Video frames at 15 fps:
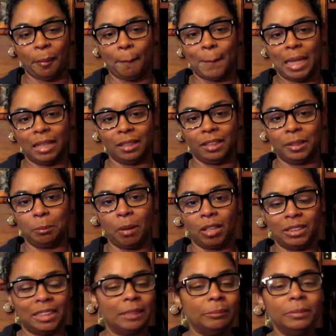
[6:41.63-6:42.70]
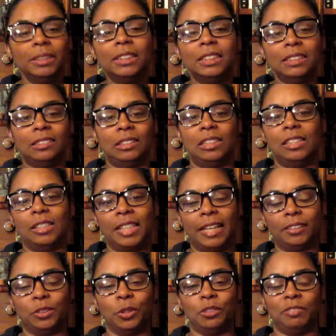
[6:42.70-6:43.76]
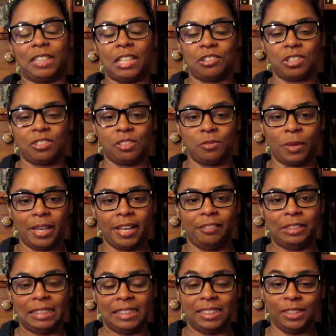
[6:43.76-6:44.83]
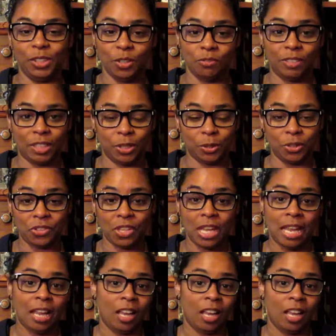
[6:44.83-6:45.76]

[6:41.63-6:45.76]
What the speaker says: bell at the bottom so you get notifications of when I release new videos.